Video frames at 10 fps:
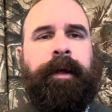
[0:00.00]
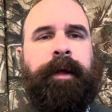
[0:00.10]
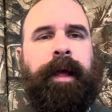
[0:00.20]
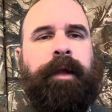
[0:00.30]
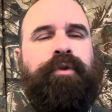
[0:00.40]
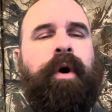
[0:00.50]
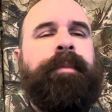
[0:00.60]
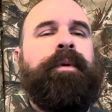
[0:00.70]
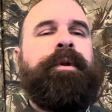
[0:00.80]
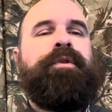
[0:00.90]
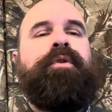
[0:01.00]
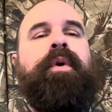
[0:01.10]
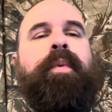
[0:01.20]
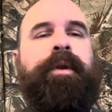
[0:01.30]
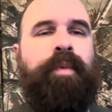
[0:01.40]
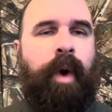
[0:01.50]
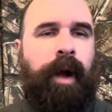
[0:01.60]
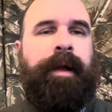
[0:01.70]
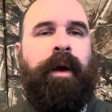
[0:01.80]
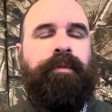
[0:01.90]
And normally when you
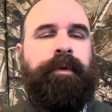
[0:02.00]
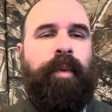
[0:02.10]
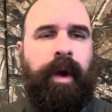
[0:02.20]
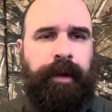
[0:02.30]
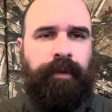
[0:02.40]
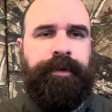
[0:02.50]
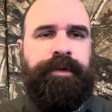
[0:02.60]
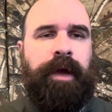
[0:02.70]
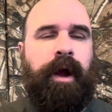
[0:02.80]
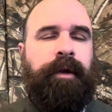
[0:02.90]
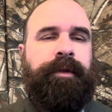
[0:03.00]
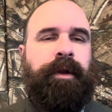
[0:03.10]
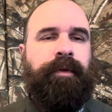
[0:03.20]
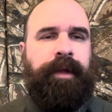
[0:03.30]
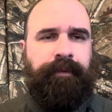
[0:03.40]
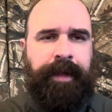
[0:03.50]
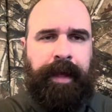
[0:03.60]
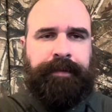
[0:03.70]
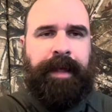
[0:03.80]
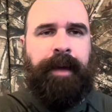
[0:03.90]
walk out in the dark, you have your
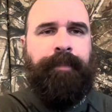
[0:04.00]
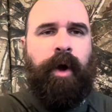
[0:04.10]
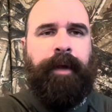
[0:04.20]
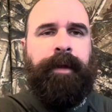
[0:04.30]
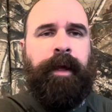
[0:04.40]
headlamp on.